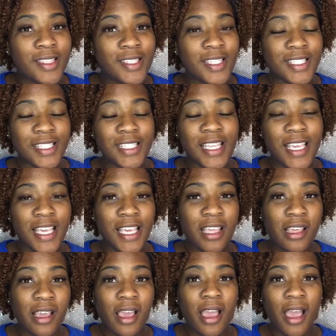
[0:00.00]
to
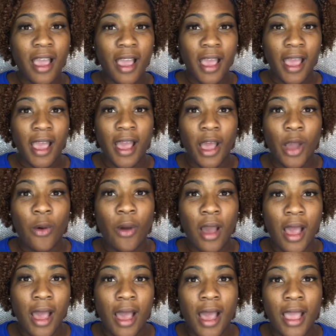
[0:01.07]
see how
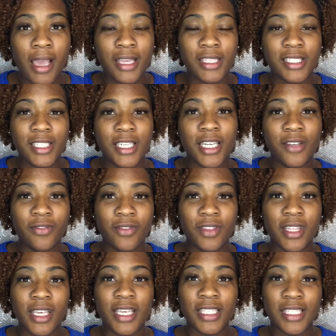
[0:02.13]
I achieve
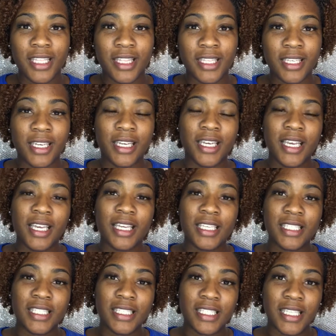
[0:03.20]
this look,
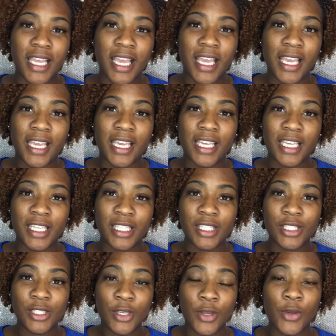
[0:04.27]
stay
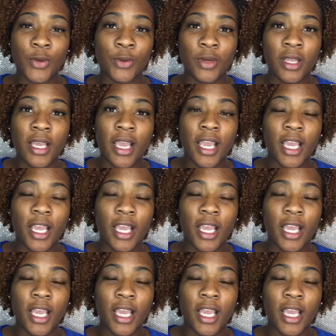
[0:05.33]
tuned.